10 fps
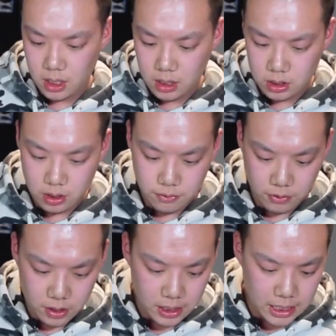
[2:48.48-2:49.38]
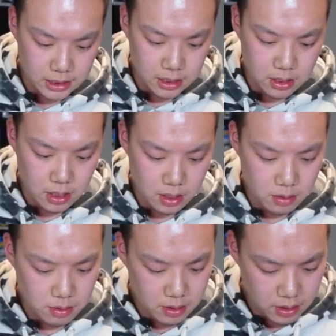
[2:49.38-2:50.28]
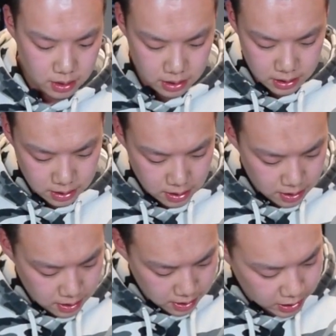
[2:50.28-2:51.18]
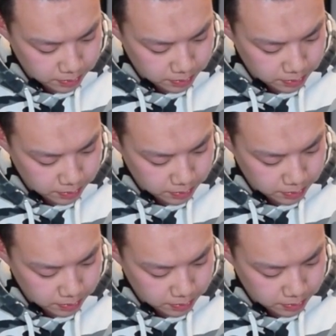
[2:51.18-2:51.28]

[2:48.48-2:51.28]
So for you guys in the know, this